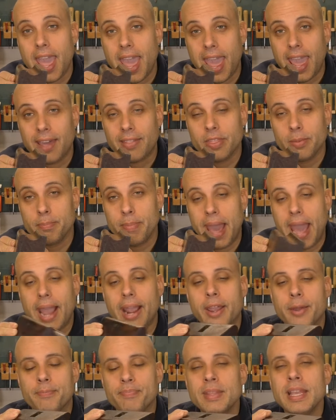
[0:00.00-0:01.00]
and the
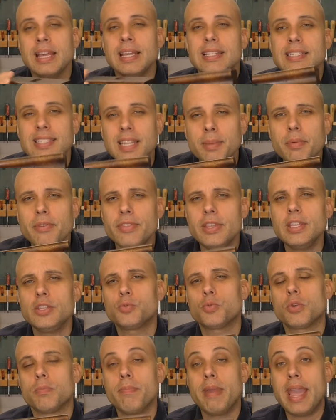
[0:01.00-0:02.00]
back. Some of these
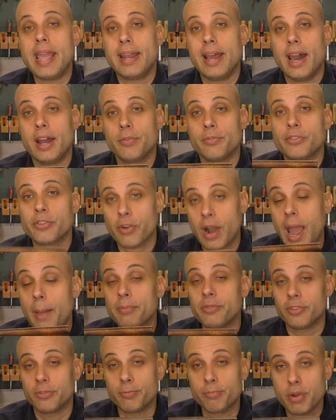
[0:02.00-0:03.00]
were made out of
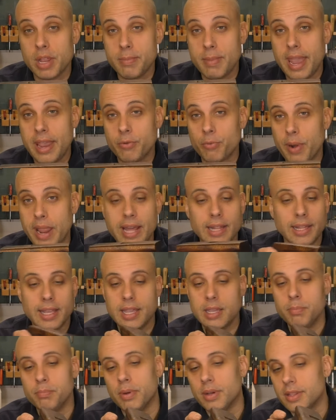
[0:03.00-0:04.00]
scraps of pre-made
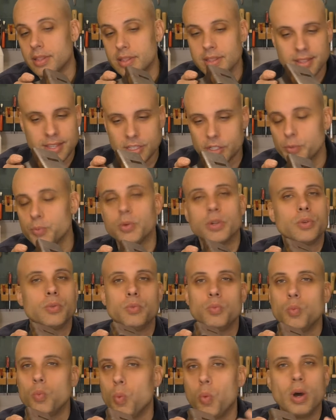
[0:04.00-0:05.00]
railing, but this
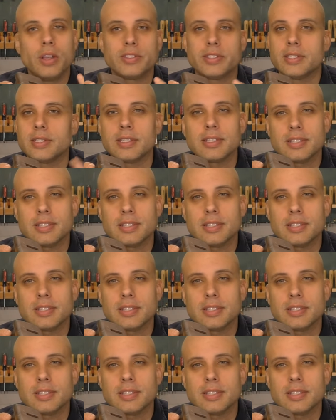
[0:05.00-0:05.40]
one wasn't.